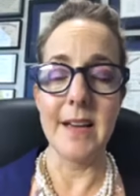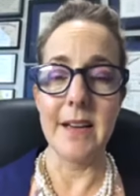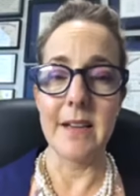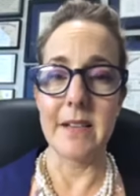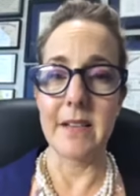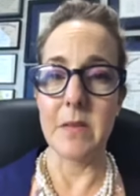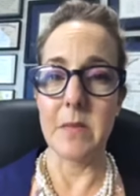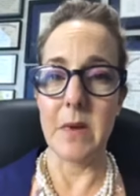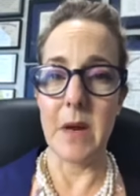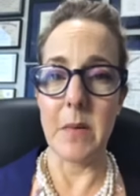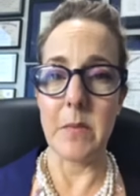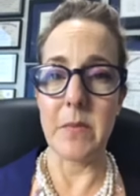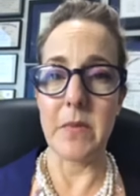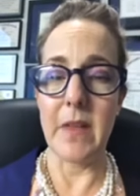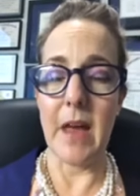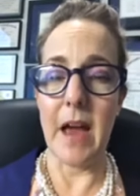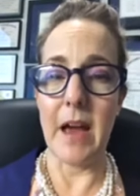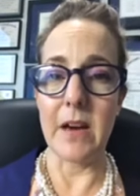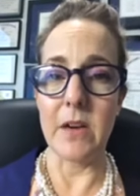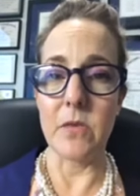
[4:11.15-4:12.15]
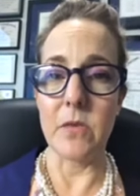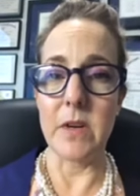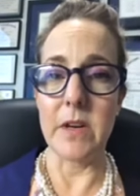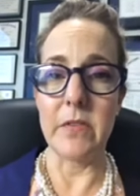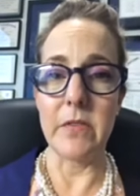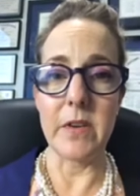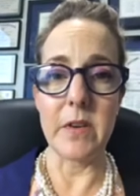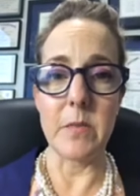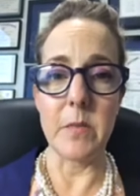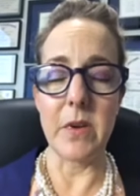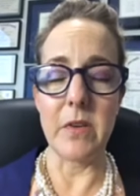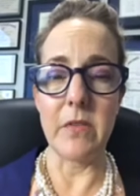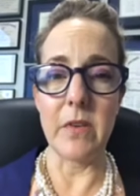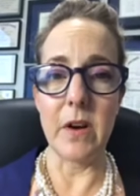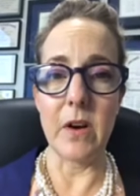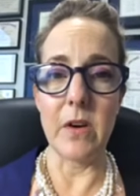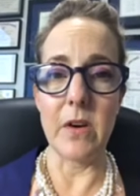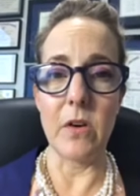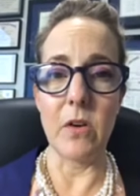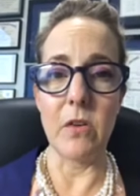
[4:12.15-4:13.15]
sometimes that grief can be
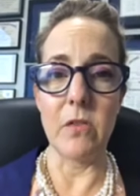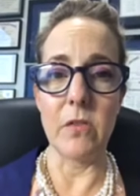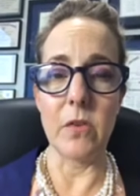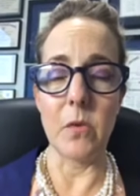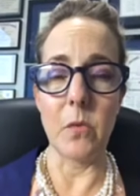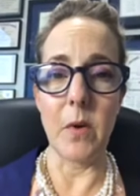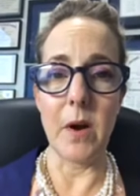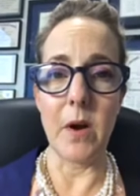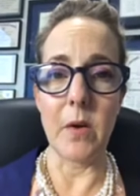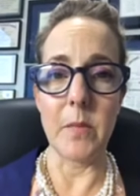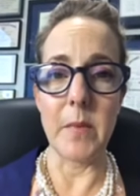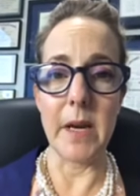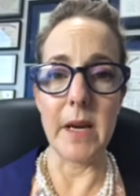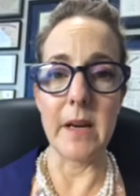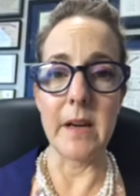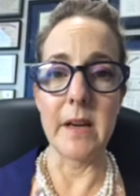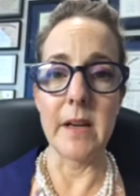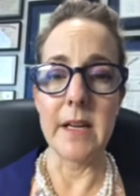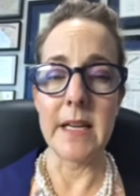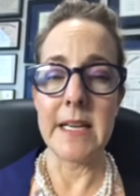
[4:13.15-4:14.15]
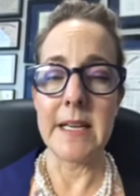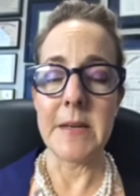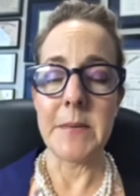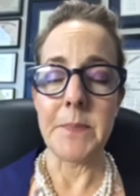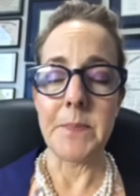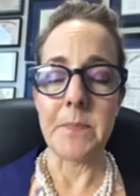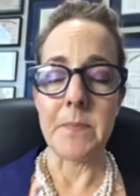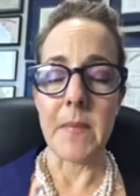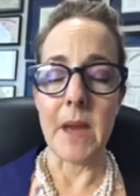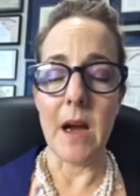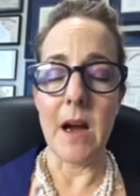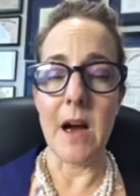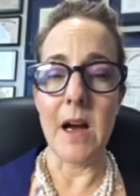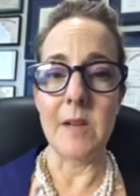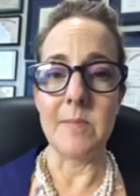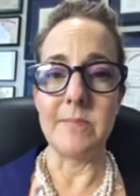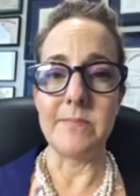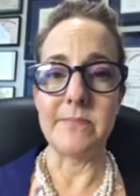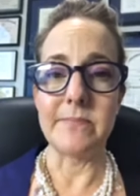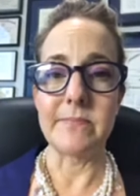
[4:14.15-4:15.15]
very overwhelming.
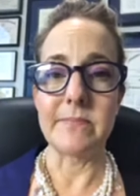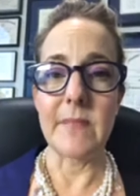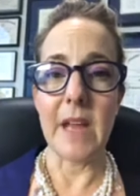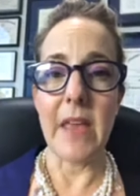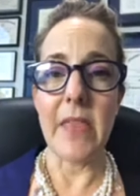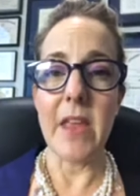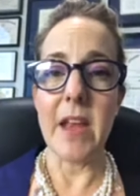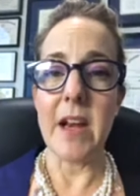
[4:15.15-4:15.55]
And then